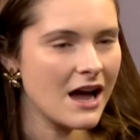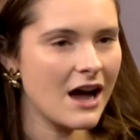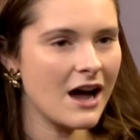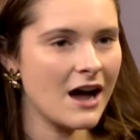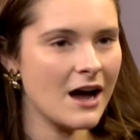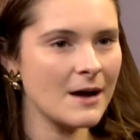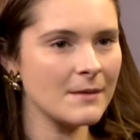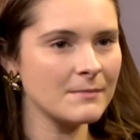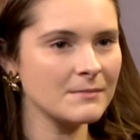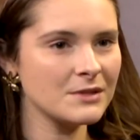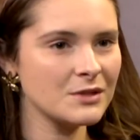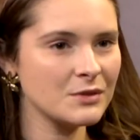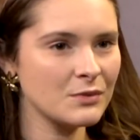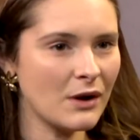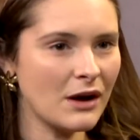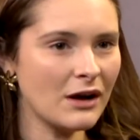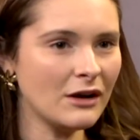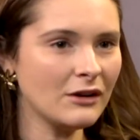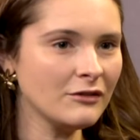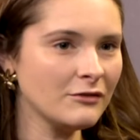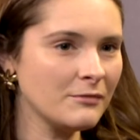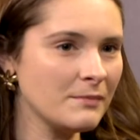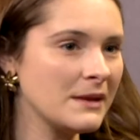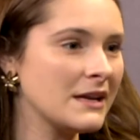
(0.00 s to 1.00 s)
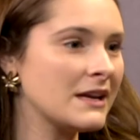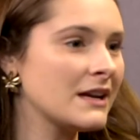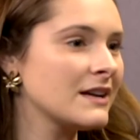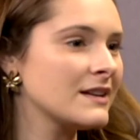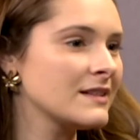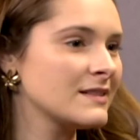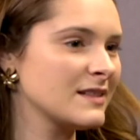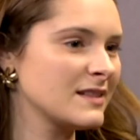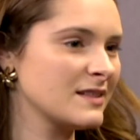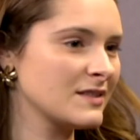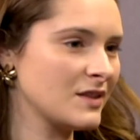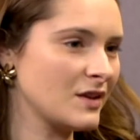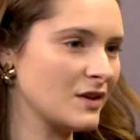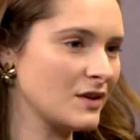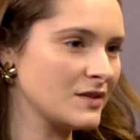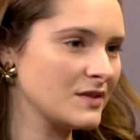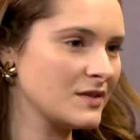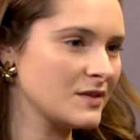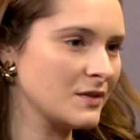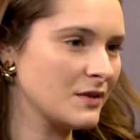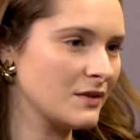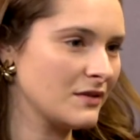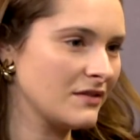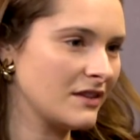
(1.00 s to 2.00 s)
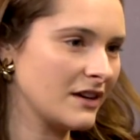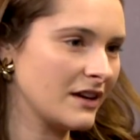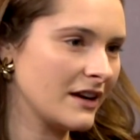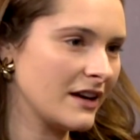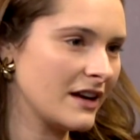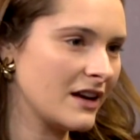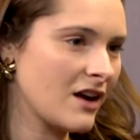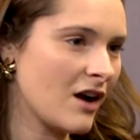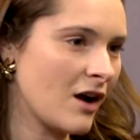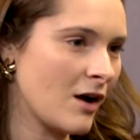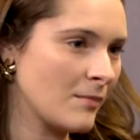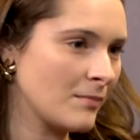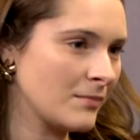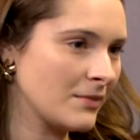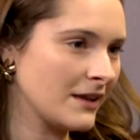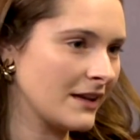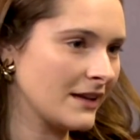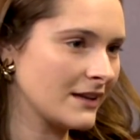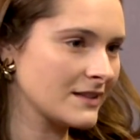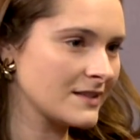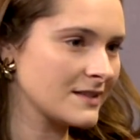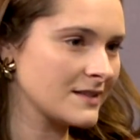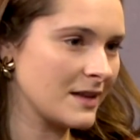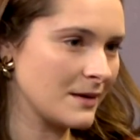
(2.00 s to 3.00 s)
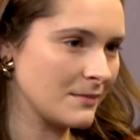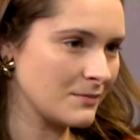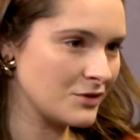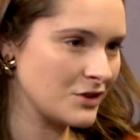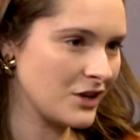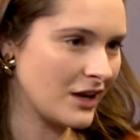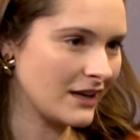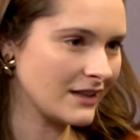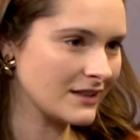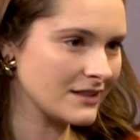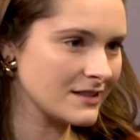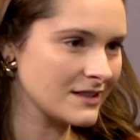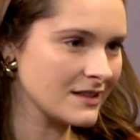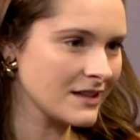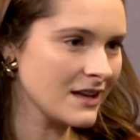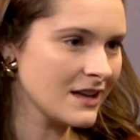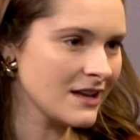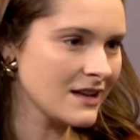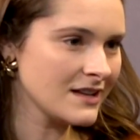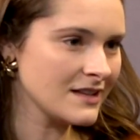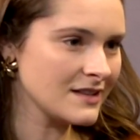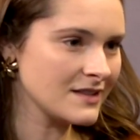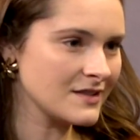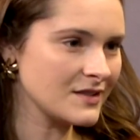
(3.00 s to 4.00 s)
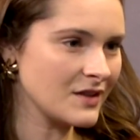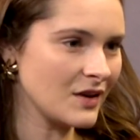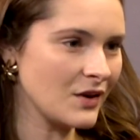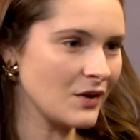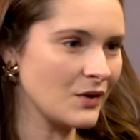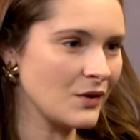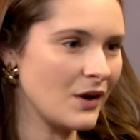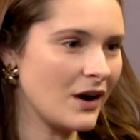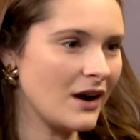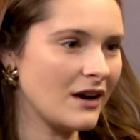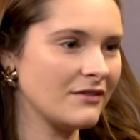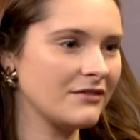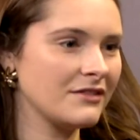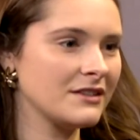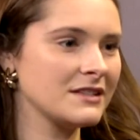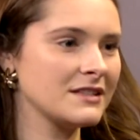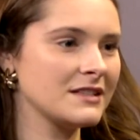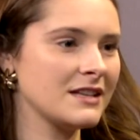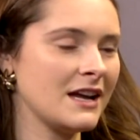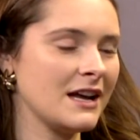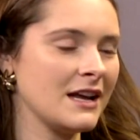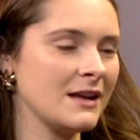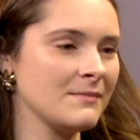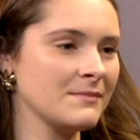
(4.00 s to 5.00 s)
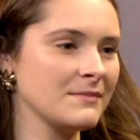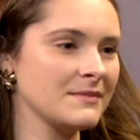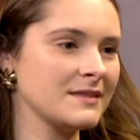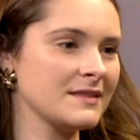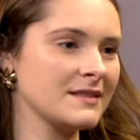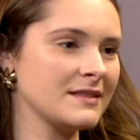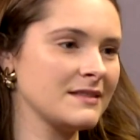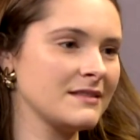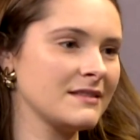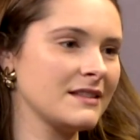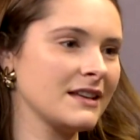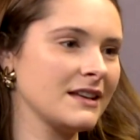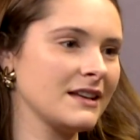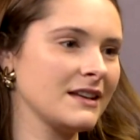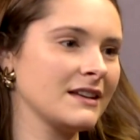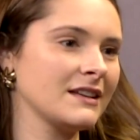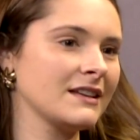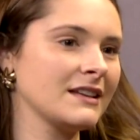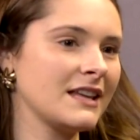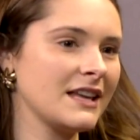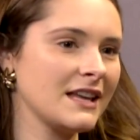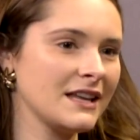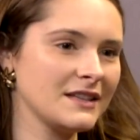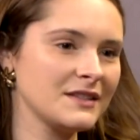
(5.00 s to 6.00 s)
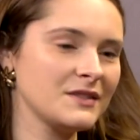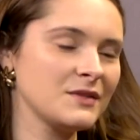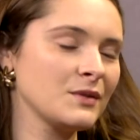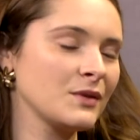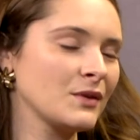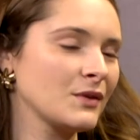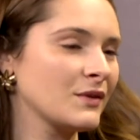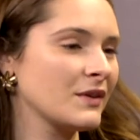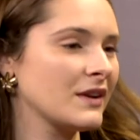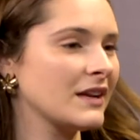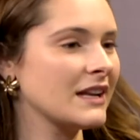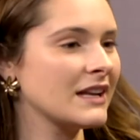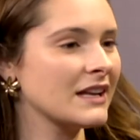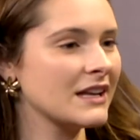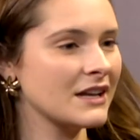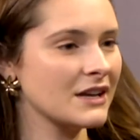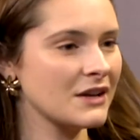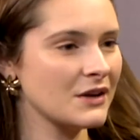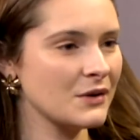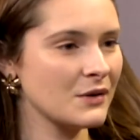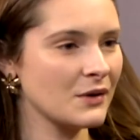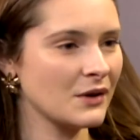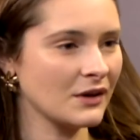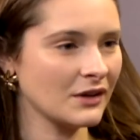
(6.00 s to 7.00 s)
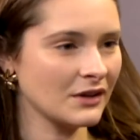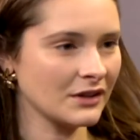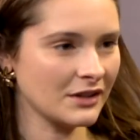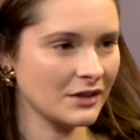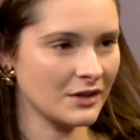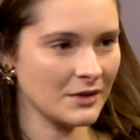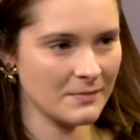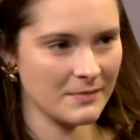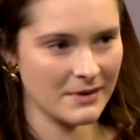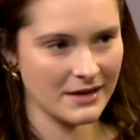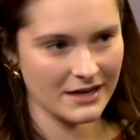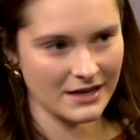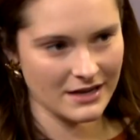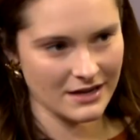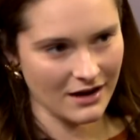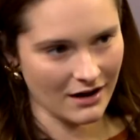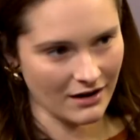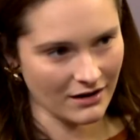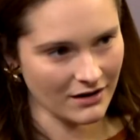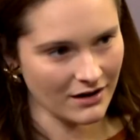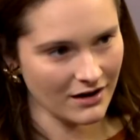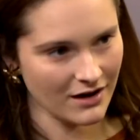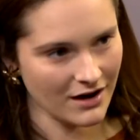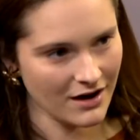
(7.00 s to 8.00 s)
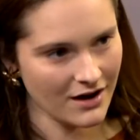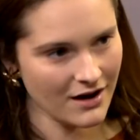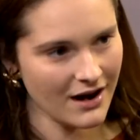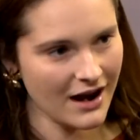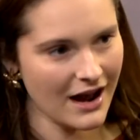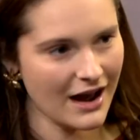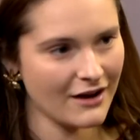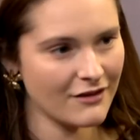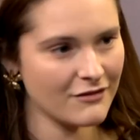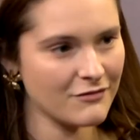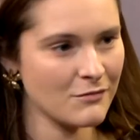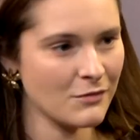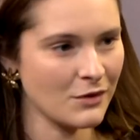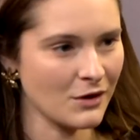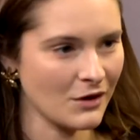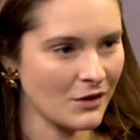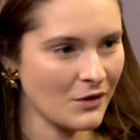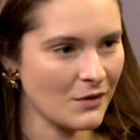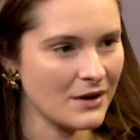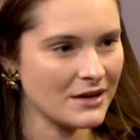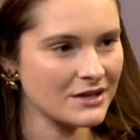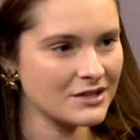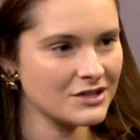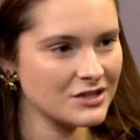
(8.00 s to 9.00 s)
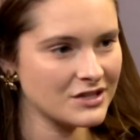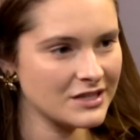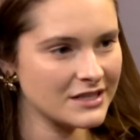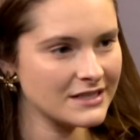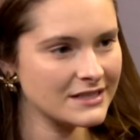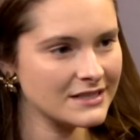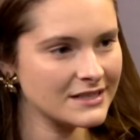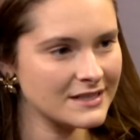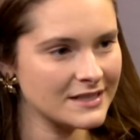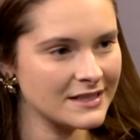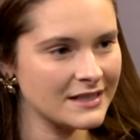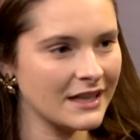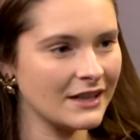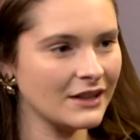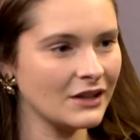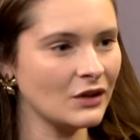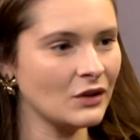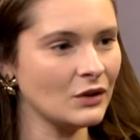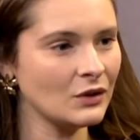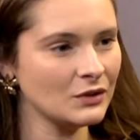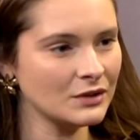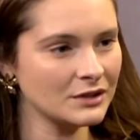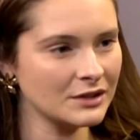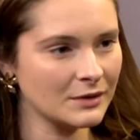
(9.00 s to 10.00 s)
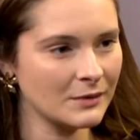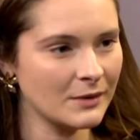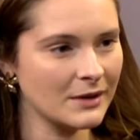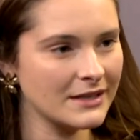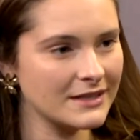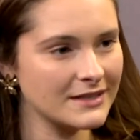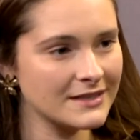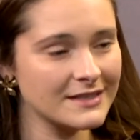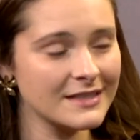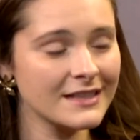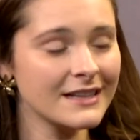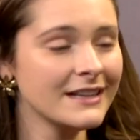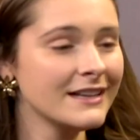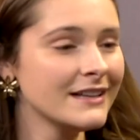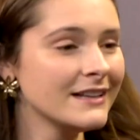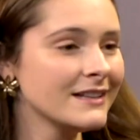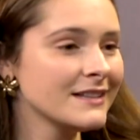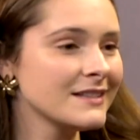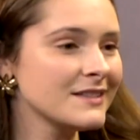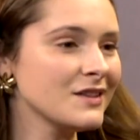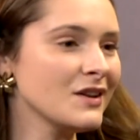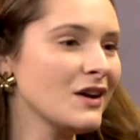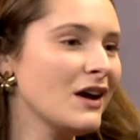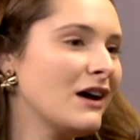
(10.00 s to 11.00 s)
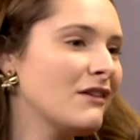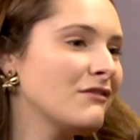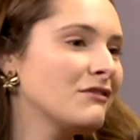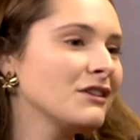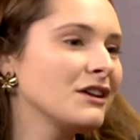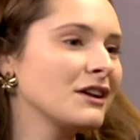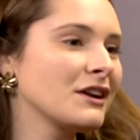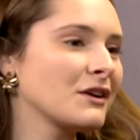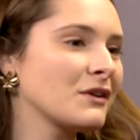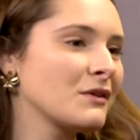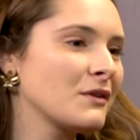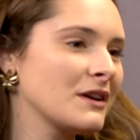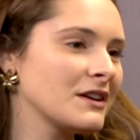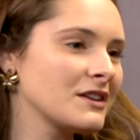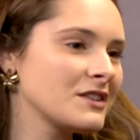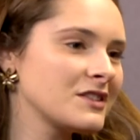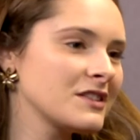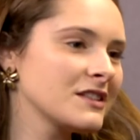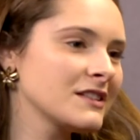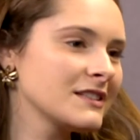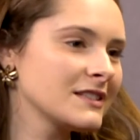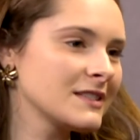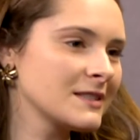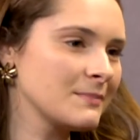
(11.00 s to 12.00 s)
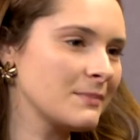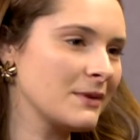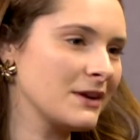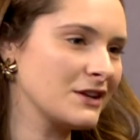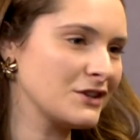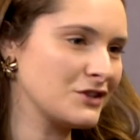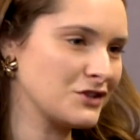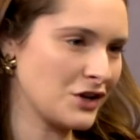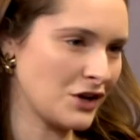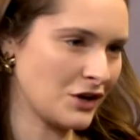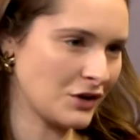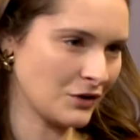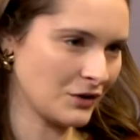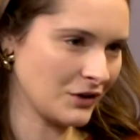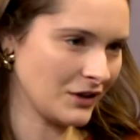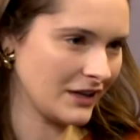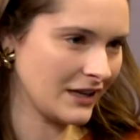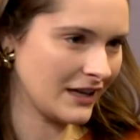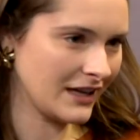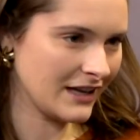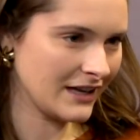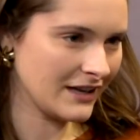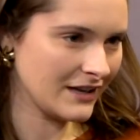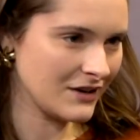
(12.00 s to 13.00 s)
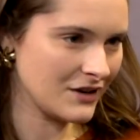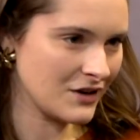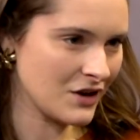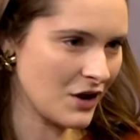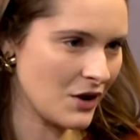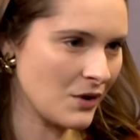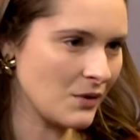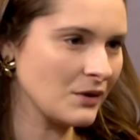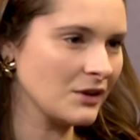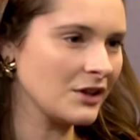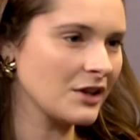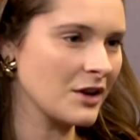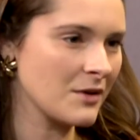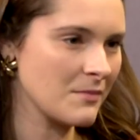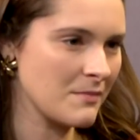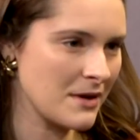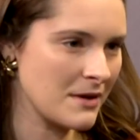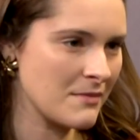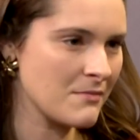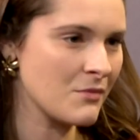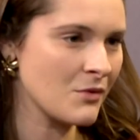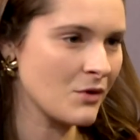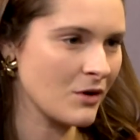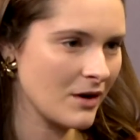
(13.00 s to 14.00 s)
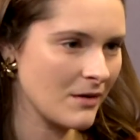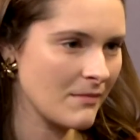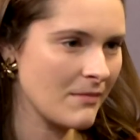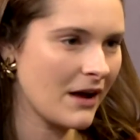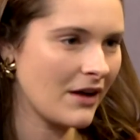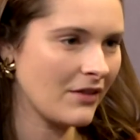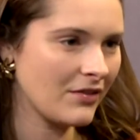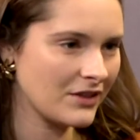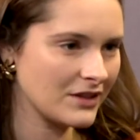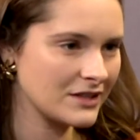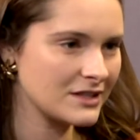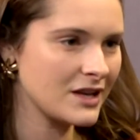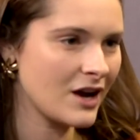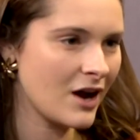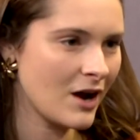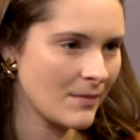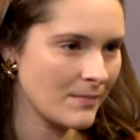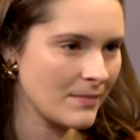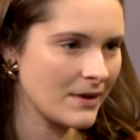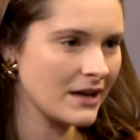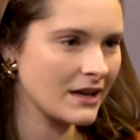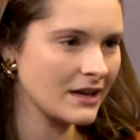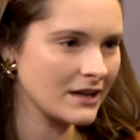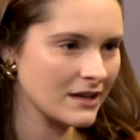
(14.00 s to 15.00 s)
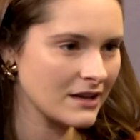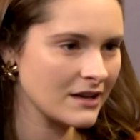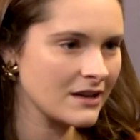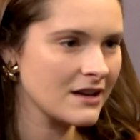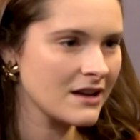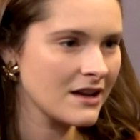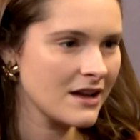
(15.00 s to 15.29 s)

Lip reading: 12 because it's also a very complex subject. So oftentimes the kids who are reading it who are a little bit younger have more questions, and then the older ones still have a lot of questions, but generally know a little bit more about the topic.